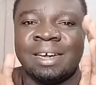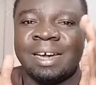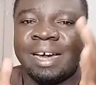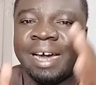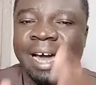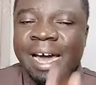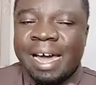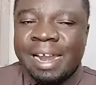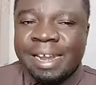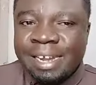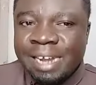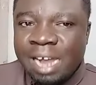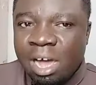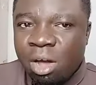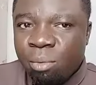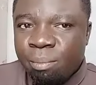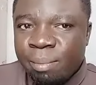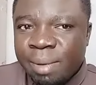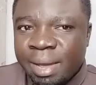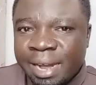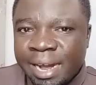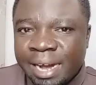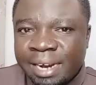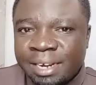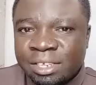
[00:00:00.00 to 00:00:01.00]
and now
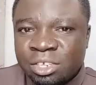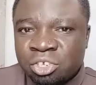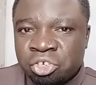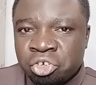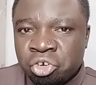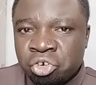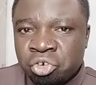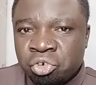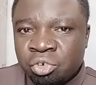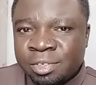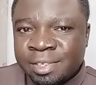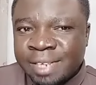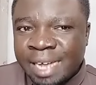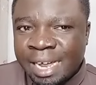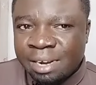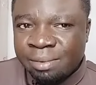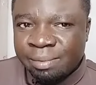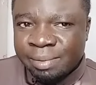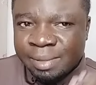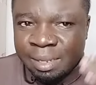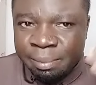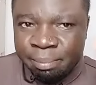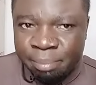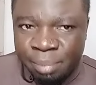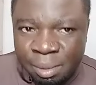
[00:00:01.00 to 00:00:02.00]
make a decision to stand
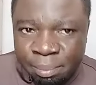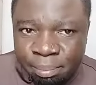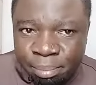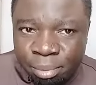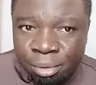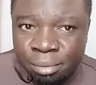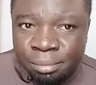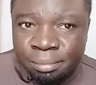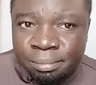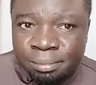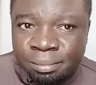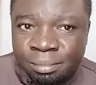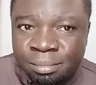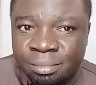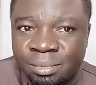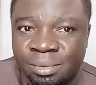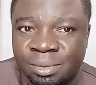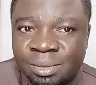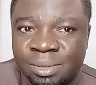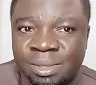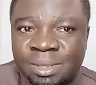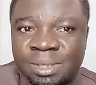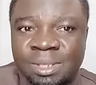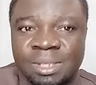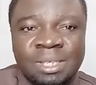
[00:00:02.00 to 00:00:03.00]
with the people.
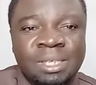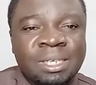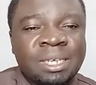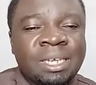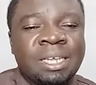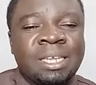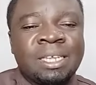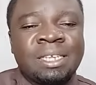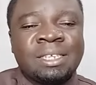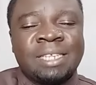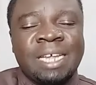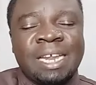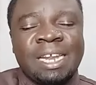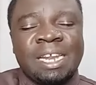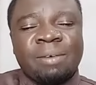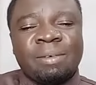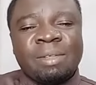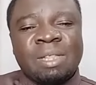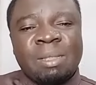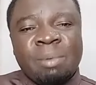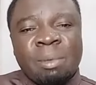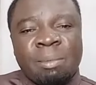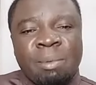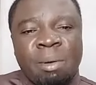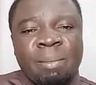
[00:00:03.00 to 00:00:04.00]
Standing with
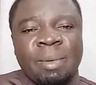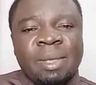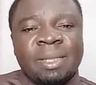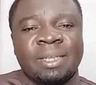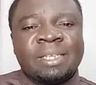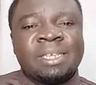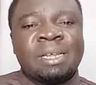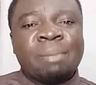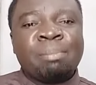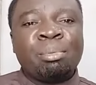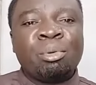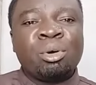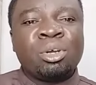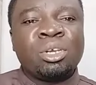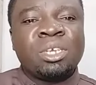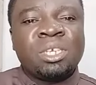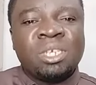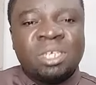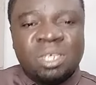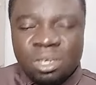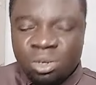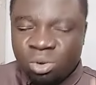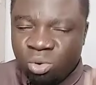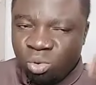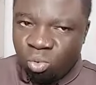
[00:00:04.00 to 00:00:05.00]
the people means
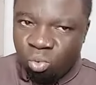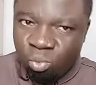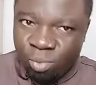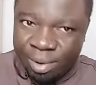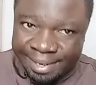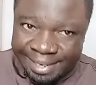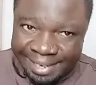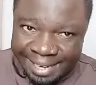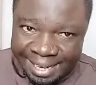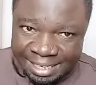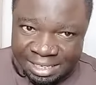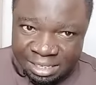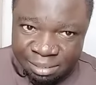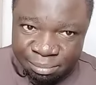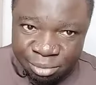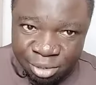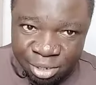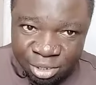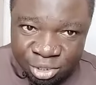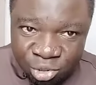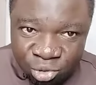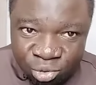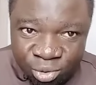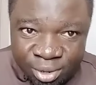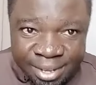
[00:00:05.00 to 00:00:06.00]
support what Azimio
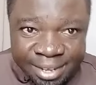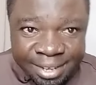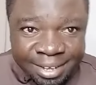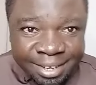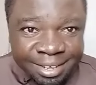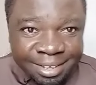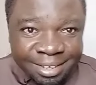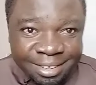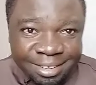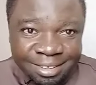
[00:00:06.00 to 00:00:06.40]
is doing.